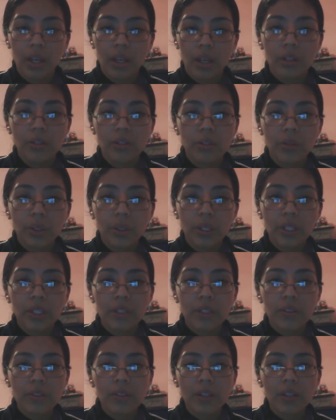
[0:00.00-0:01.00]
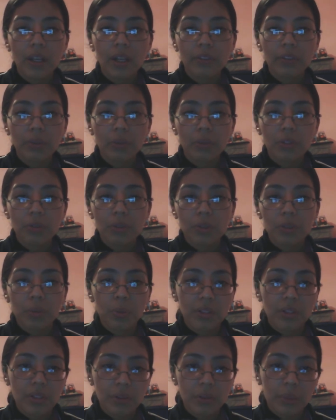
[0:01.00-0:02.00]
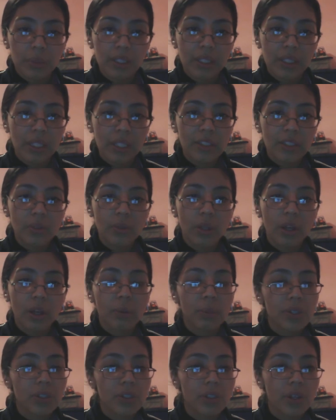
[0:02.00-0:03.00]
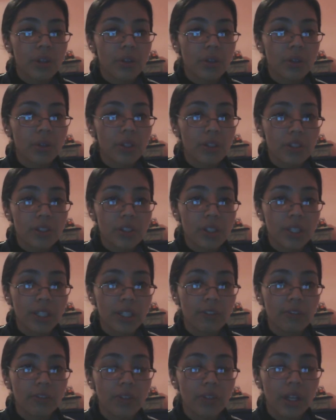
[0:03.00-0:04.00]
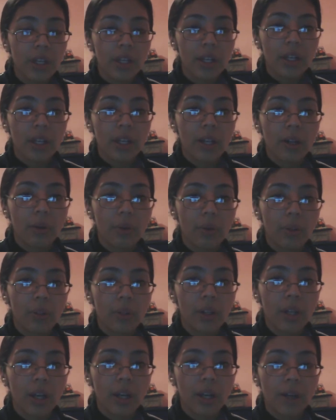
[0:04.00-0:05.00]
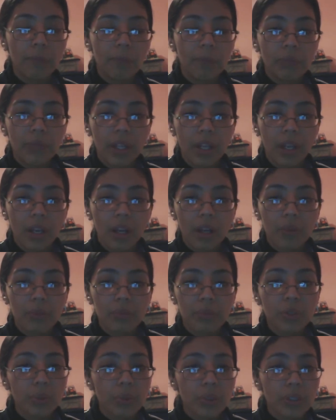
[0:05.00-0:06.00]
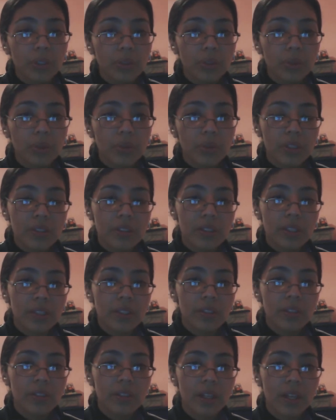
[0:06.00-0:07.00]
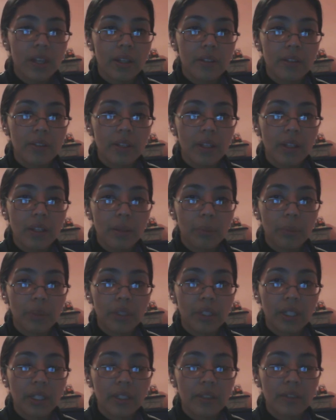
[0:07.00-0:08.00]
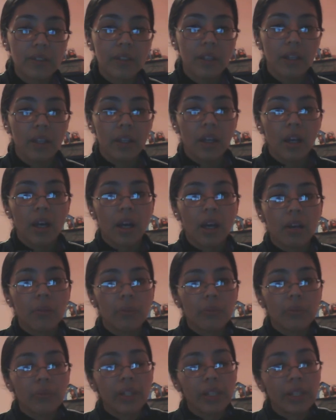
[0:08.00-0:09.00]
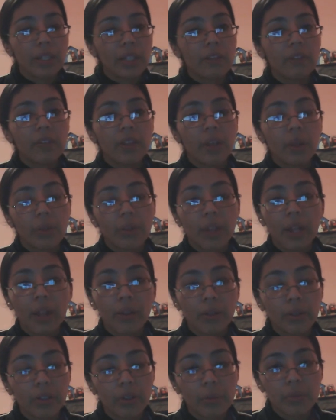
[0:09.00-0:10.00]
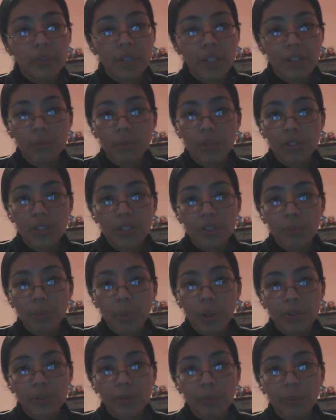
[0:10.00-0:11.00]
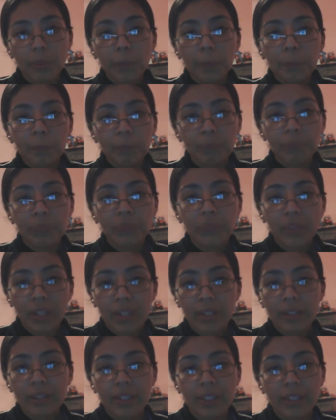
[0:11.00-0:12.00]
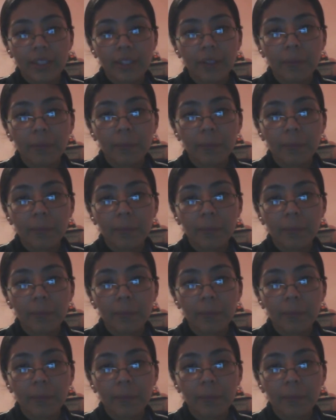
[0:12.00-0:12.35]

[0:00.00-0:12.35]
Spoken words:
So it is everyone's responsibility to help each other achieve health, to reduce disease, and eliminate negative health outcomes as much as possible. Thank you.